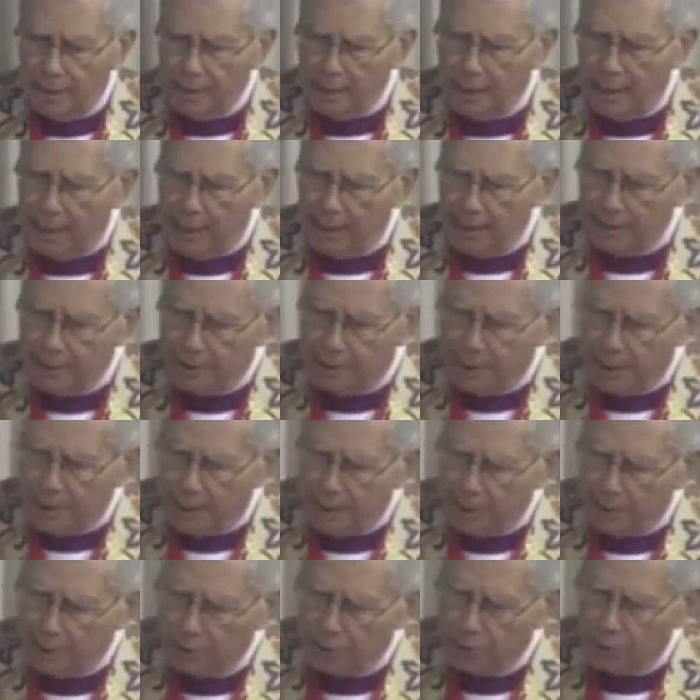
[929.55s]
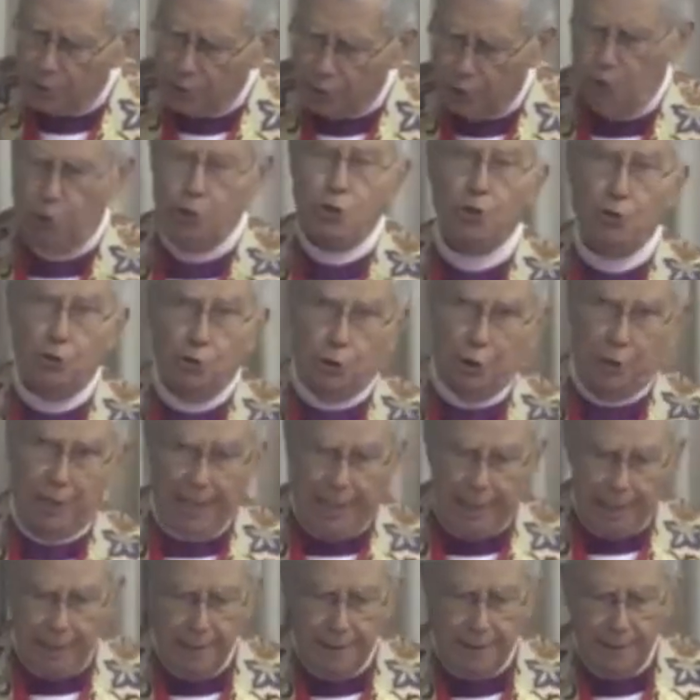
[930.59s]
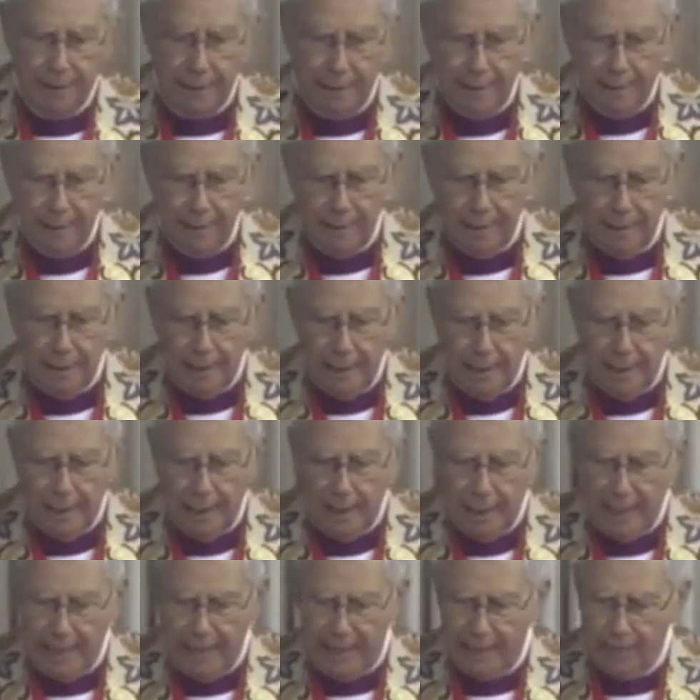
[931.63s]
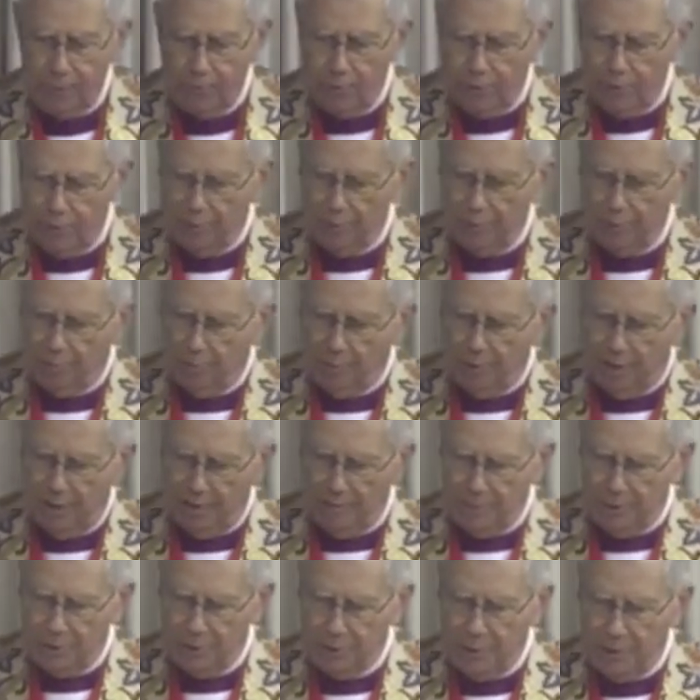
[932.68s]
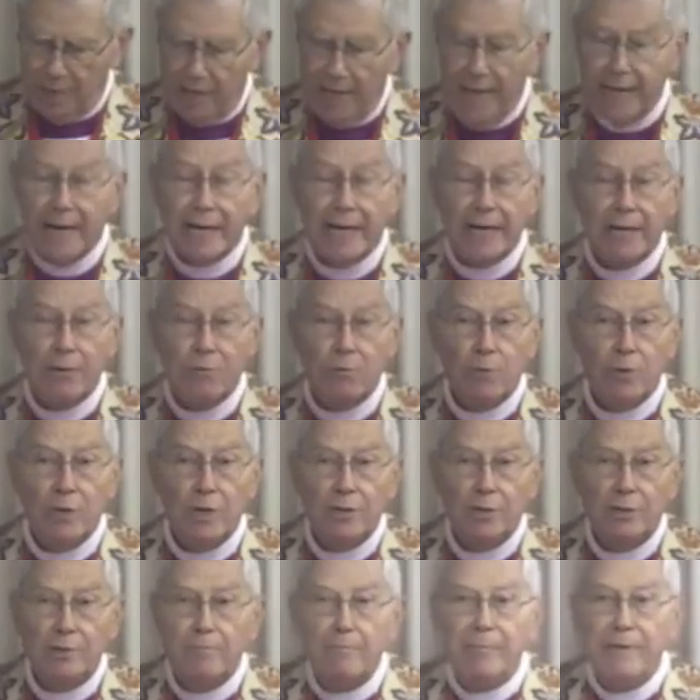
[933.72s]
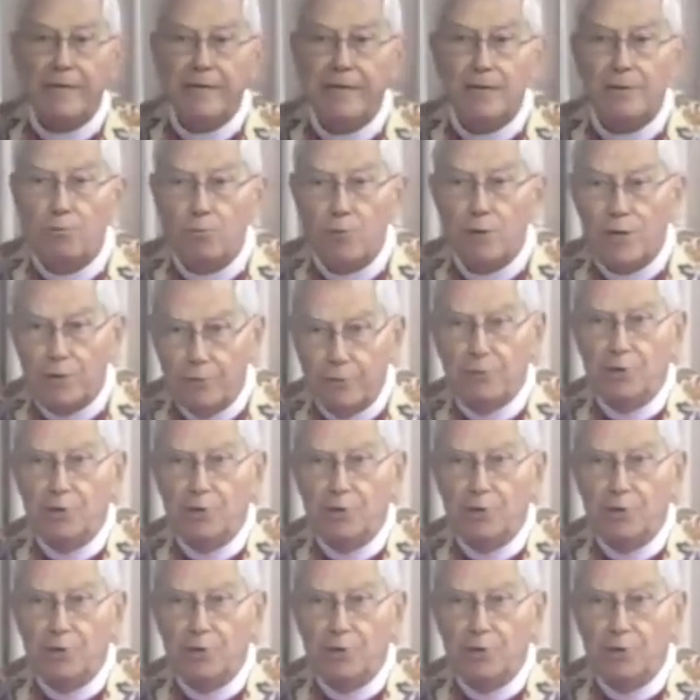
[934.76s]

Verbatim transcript: God does the choosing, and with the promise, I will be with